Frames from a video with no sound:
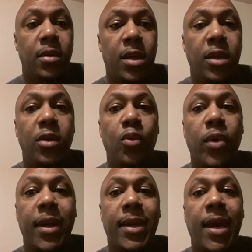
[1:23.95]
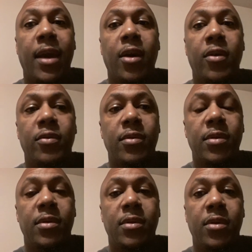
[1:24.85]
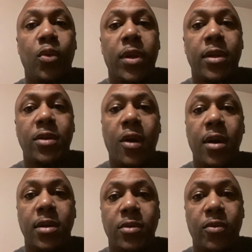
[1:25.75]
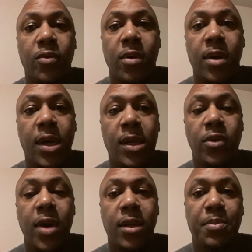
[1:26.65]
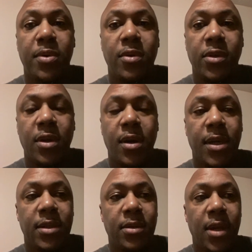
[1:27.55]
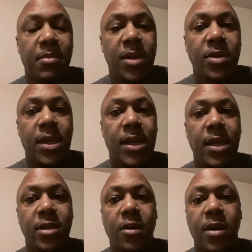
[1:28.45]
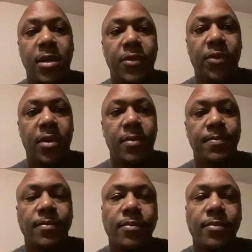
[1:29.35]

you went down to where the targets were, and you had to pull targets. So that means you had to get targets from